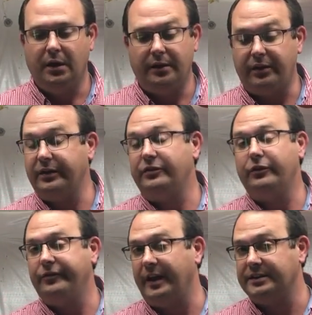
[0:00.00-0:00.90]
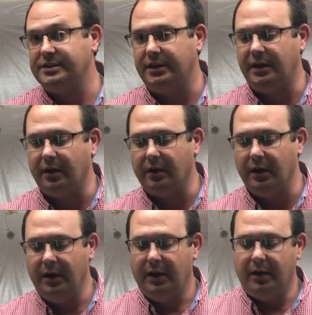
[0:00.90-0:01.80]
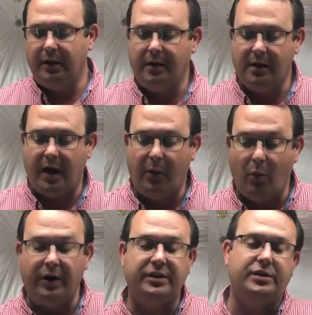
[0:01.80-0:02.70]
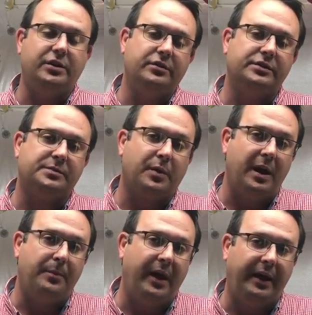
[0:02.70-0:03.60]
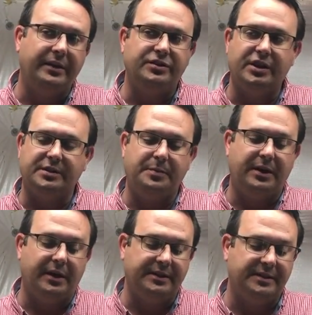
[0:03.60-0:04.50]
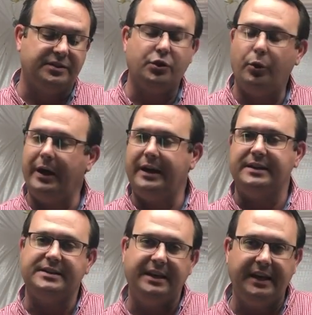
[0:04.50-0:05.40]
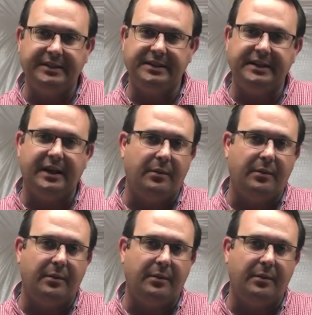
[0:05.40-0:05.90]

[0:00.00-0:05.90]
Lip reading: Nothing too fancy here. I wanted to use spray paint just because it's quick, it's easy.